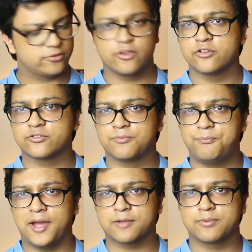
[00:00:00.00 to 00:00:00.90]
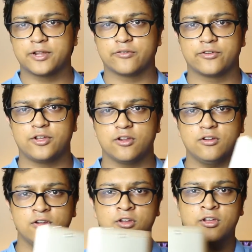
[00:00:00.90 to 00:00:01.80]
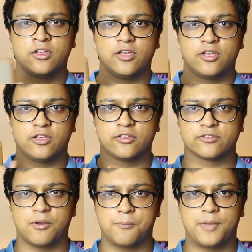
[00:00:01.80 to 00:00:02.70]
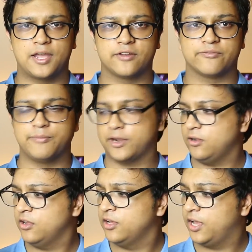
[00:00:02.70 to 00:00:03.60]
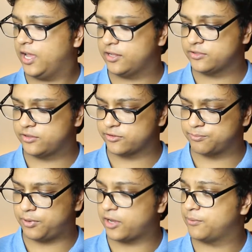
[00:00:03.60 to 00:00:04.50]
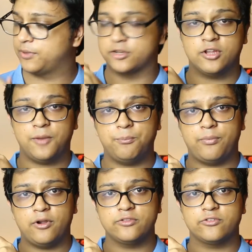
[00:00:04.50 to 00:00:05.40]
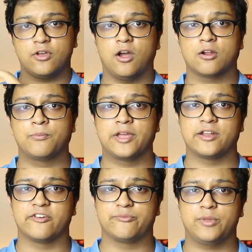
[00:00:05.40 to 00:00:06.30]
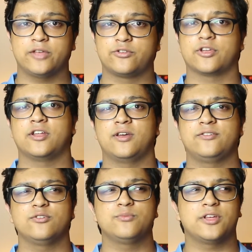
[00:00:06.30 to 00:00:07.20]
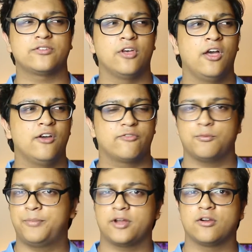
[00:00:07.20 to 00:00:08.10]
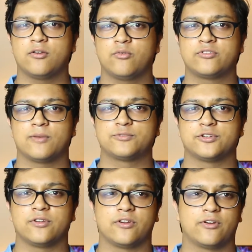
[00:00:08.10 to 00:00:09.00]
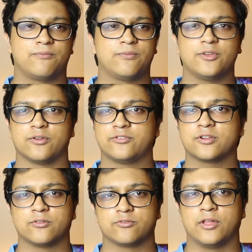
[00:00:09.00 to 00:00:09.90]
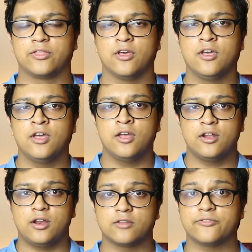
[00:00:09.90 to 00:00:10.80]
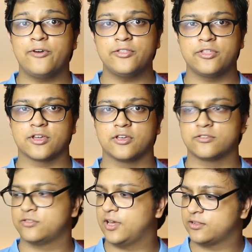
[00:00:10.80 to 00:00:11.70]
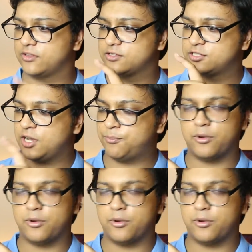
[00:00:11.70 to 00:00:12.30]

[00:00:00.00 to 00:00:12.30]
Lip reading: this backplate over here is made of metal, and this bottom and top parts are made of plastic, and I assume that's for better reception or signal strength. Now the fun thing is that this top